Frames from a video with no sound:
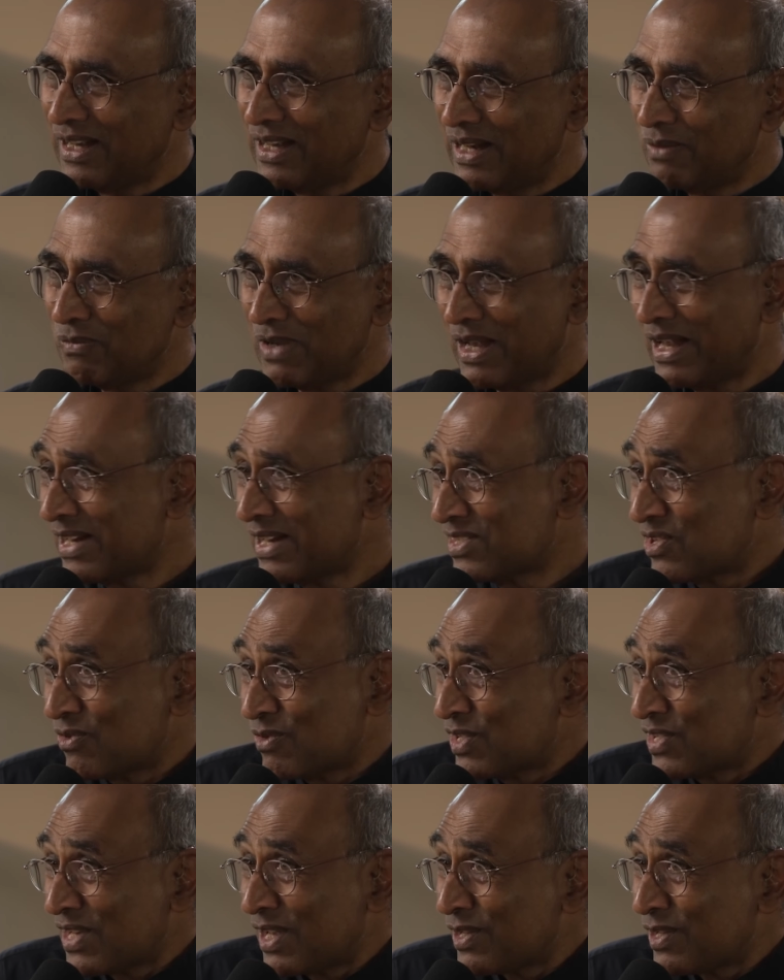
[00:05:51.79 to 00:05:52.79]
And as
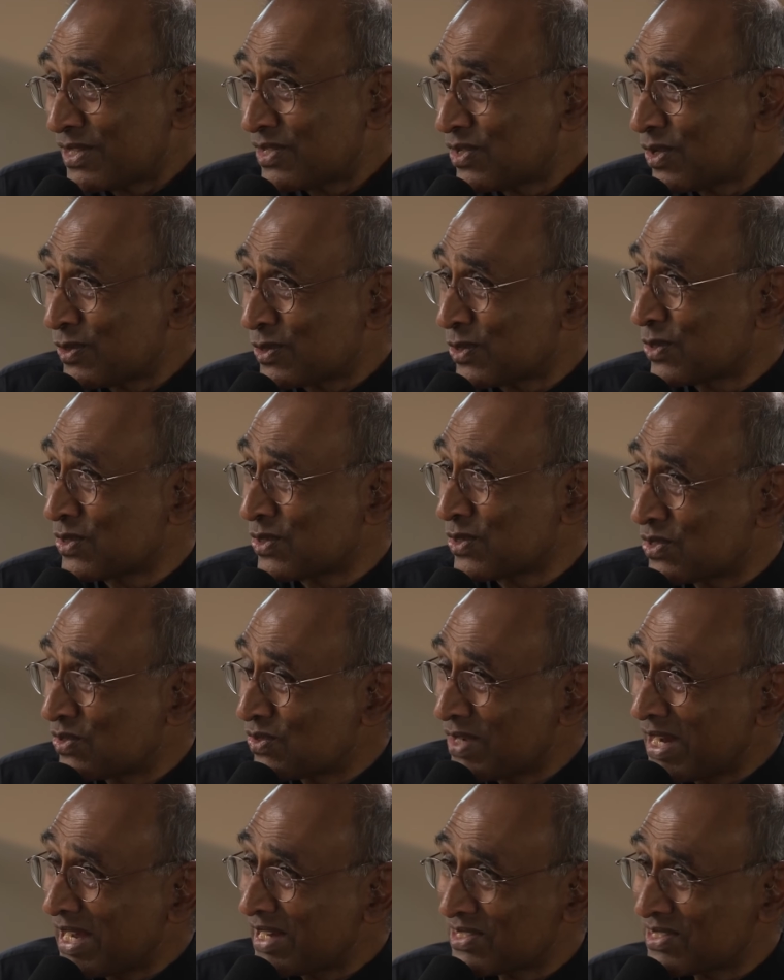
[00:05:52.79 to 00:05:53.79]
a result, is also
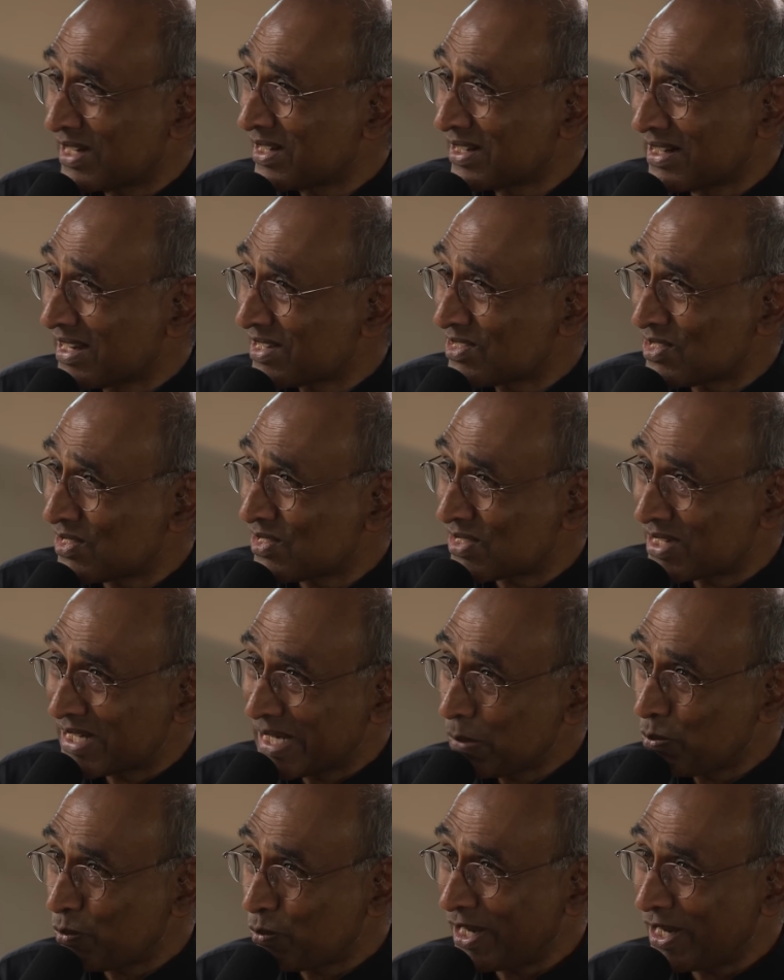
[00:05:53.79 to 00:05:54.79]
stressed and doesn't
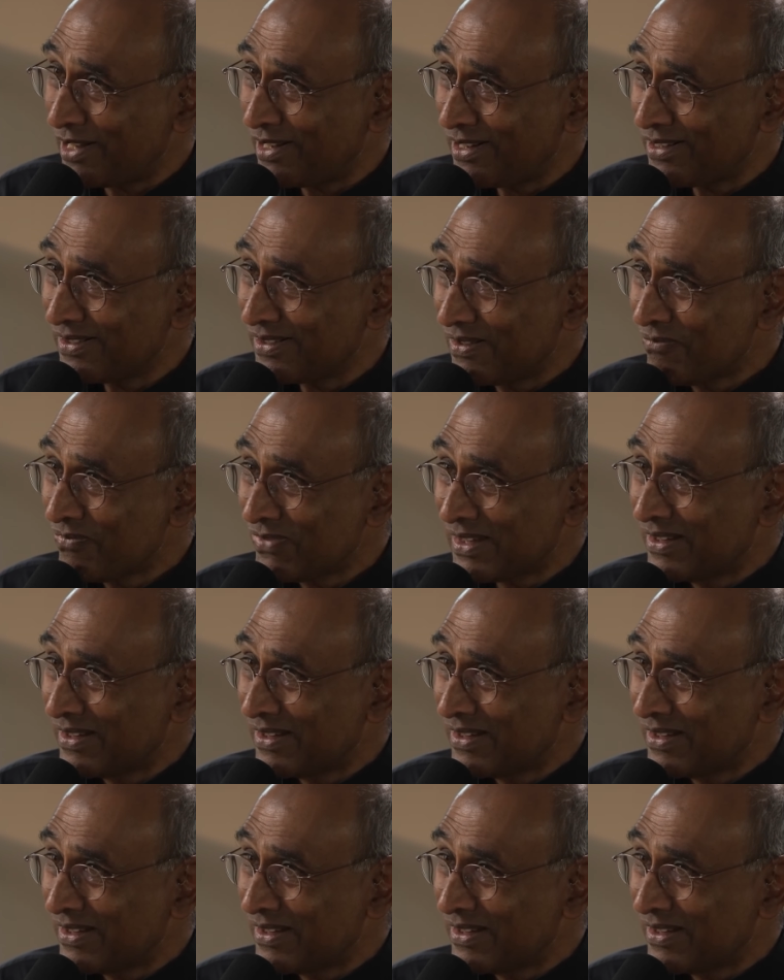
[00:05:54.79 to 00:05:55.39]
sleep well.